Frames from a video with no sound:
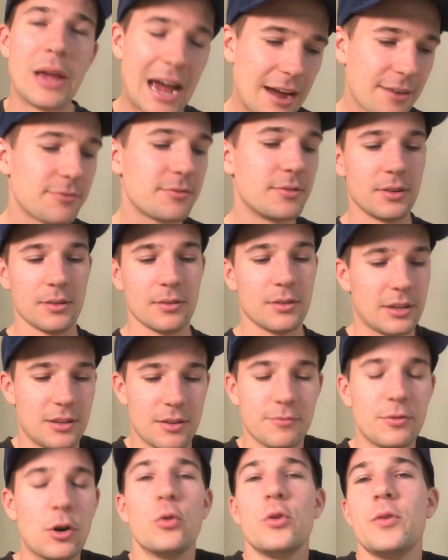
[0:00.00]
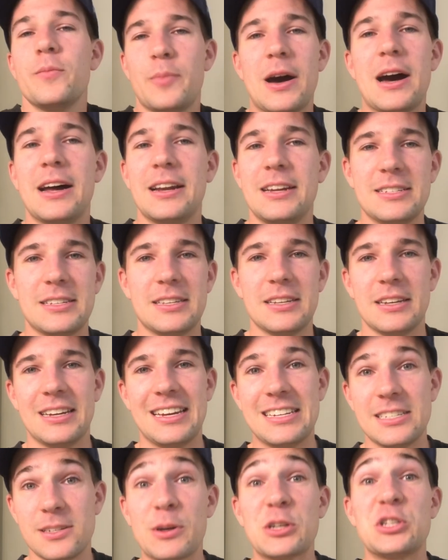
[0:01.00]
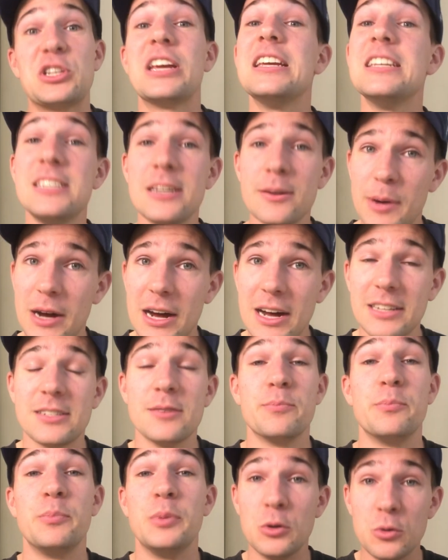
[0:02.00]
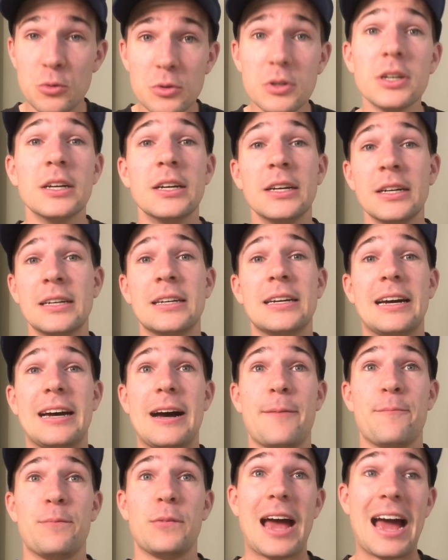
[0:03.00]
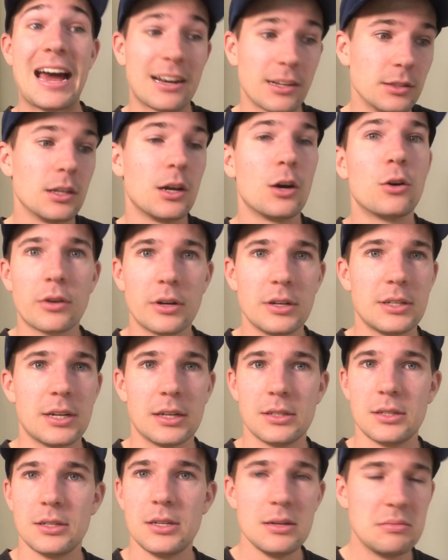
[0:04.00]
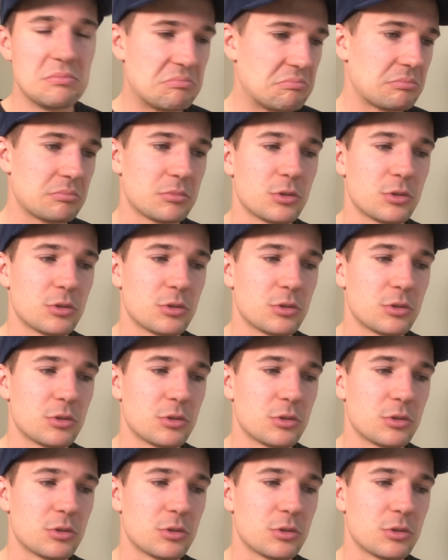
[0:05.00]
have to, like, the volume part is a much easier part to build at a lower intensity.